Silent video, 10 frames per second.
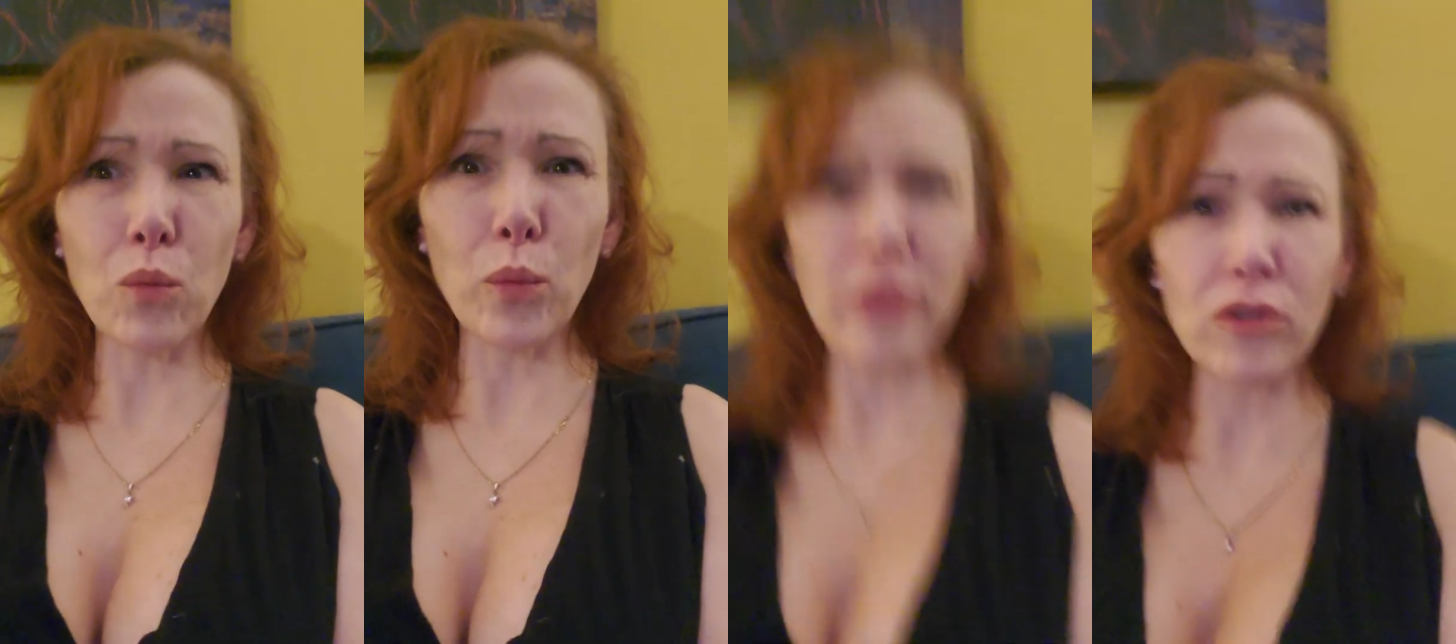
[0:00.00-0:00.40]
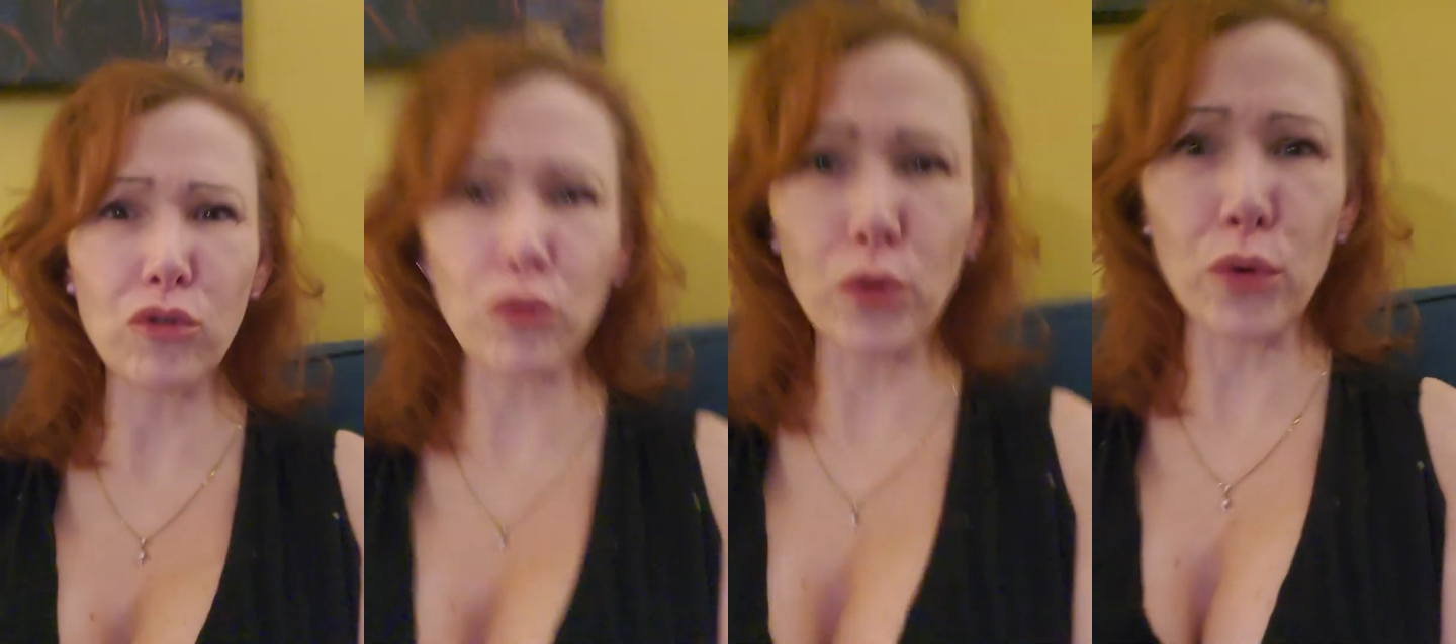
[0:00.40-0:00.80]
with
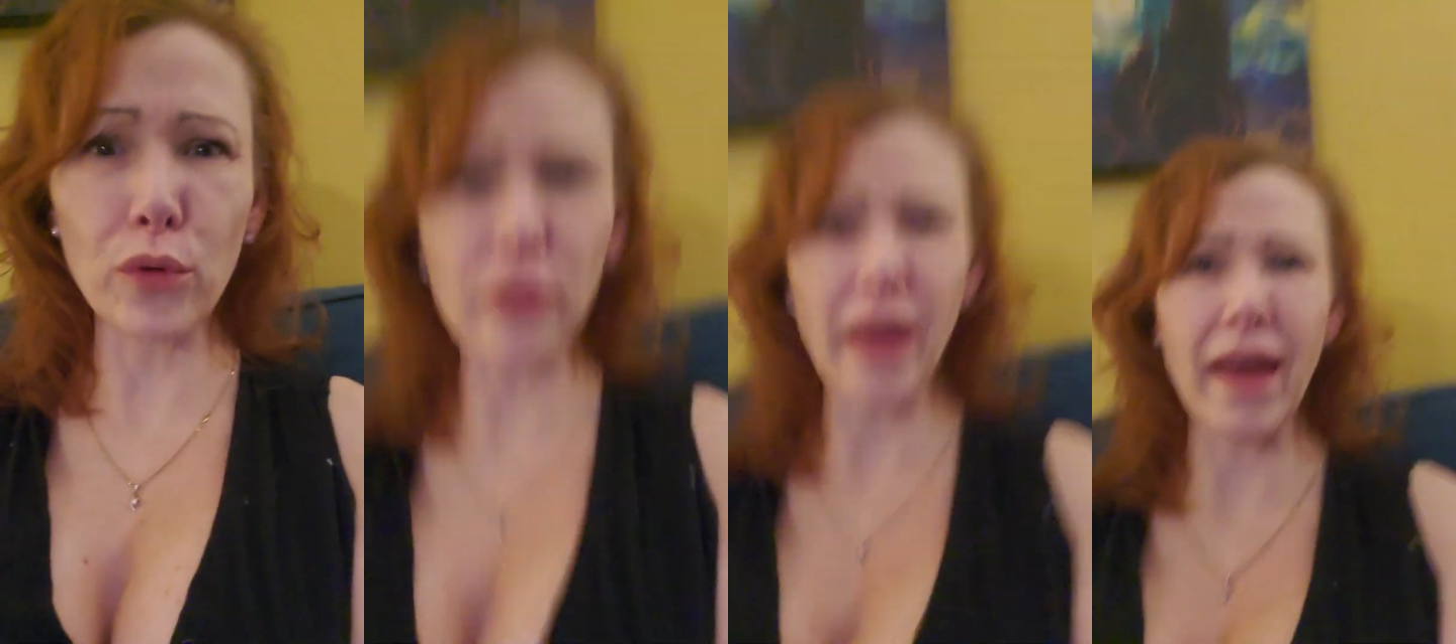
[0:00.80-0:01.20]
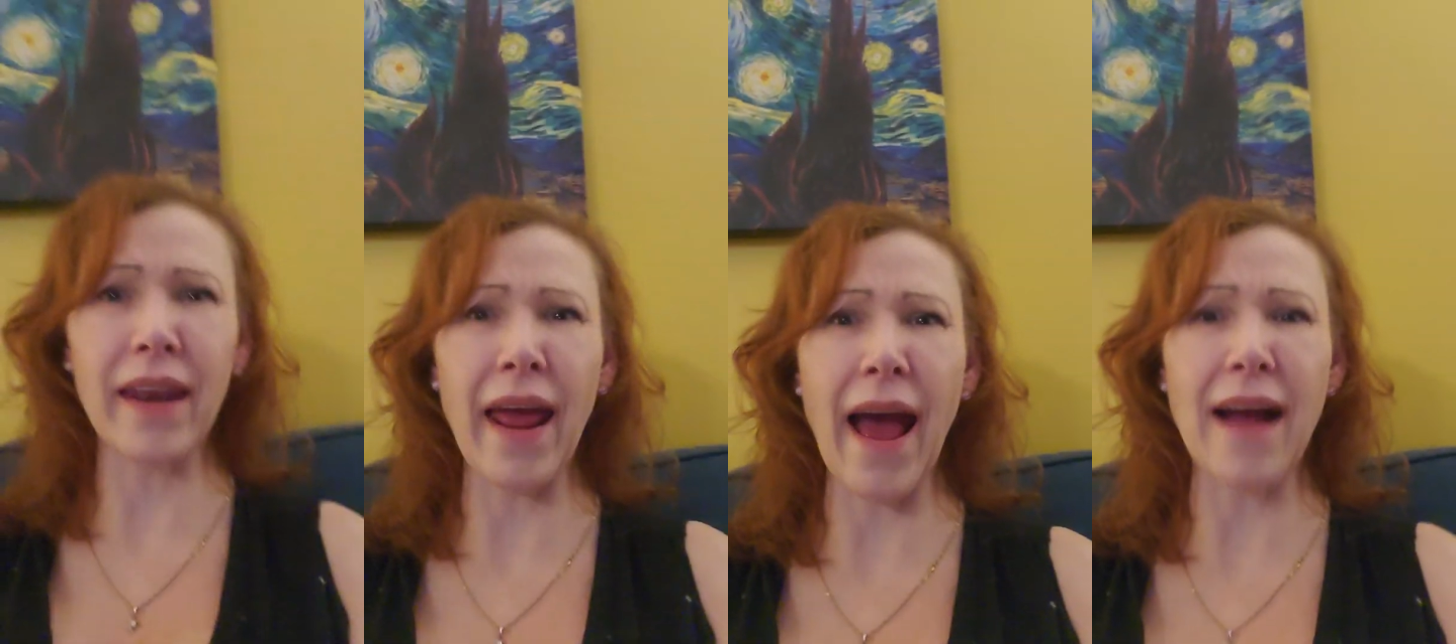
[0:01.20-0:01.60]
truth
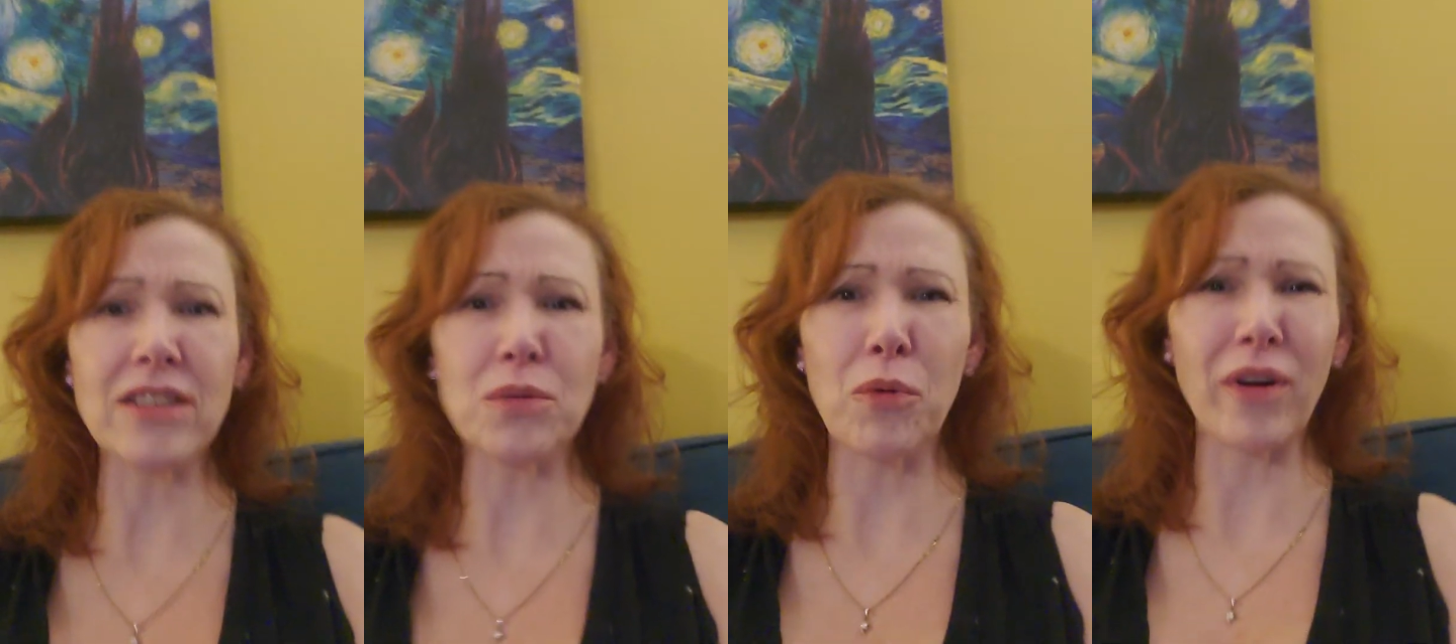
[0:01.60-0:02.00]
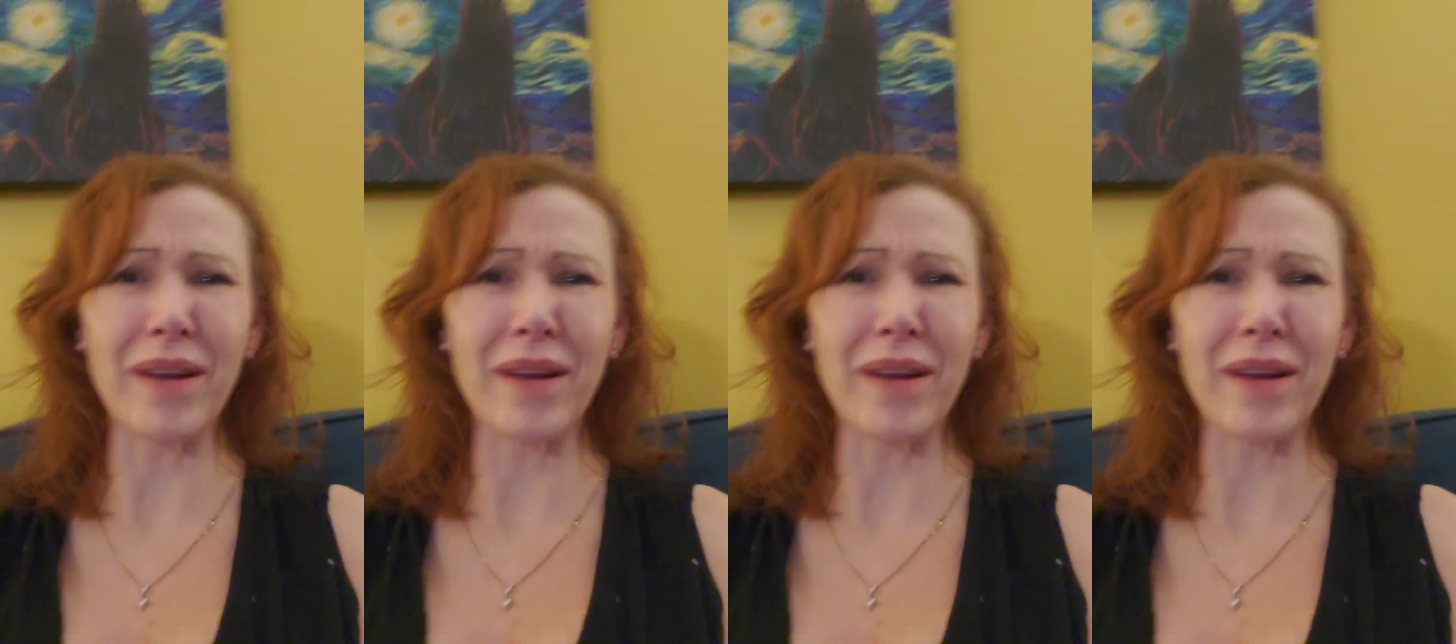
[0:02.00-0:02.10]
and act more.